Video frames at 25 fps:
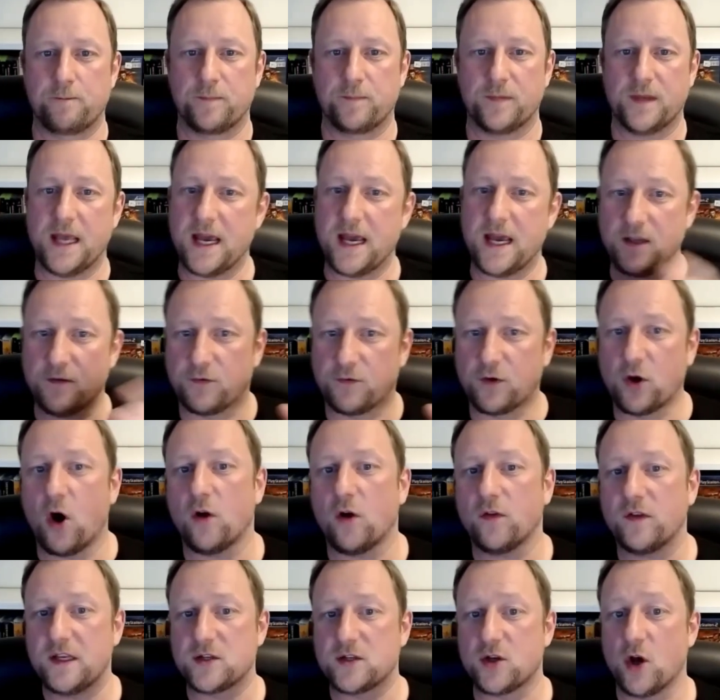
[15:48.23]
Yeah, you've
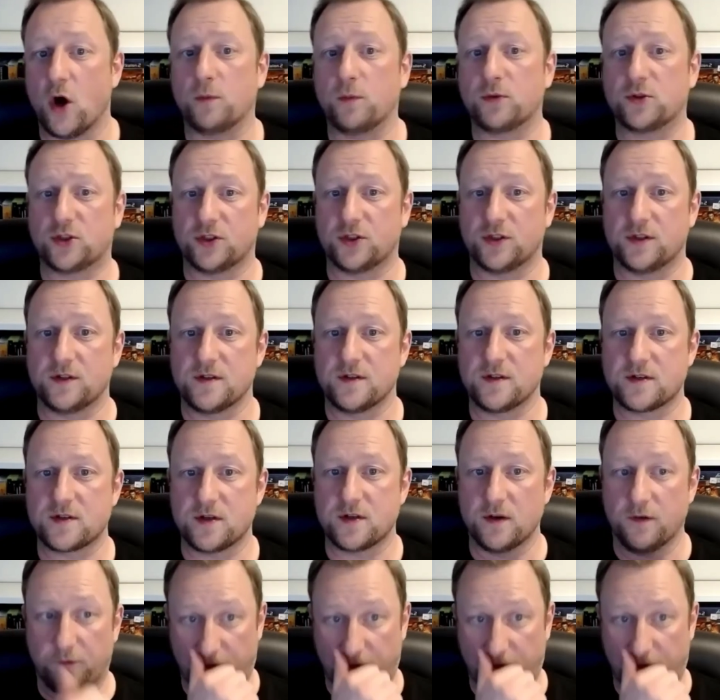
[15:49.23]
got these options